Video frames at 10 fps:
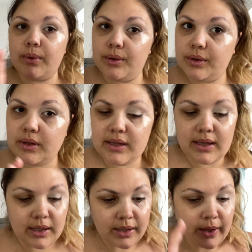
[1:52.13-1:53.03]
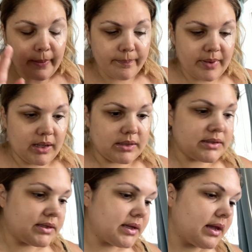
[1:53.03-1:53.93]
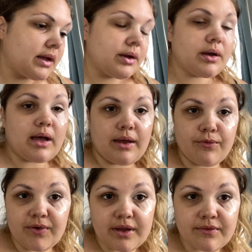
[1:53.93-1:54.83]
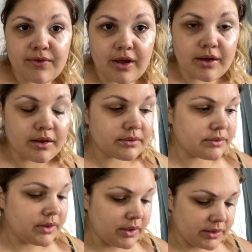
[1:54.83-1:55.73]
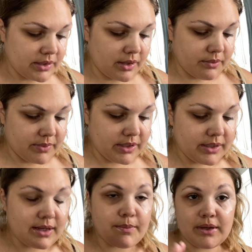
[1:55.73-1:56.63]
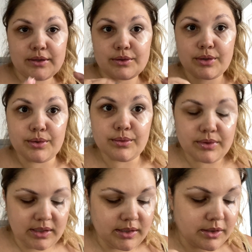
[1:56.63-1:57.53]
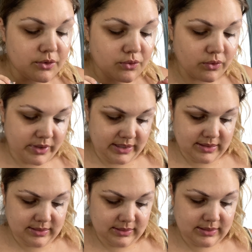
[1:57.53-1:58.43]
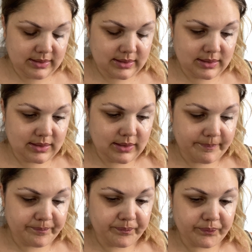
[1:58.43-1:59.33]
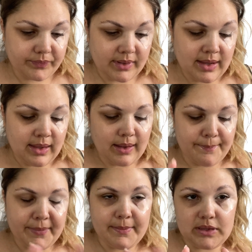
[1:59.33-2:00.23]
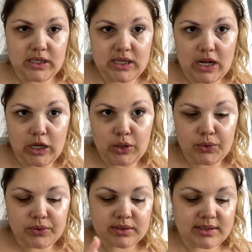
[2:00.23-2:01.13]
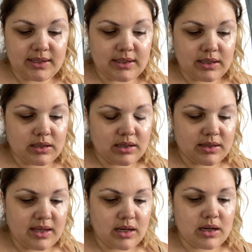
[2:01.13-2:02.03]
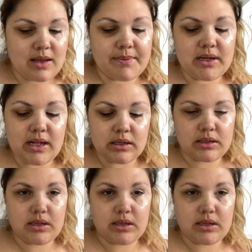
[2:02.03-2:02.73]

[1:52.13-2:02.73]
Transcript: not it, but I forgive her. So we're going to dip into the greens and maybe the yellows, because there's I think a couple of yellows on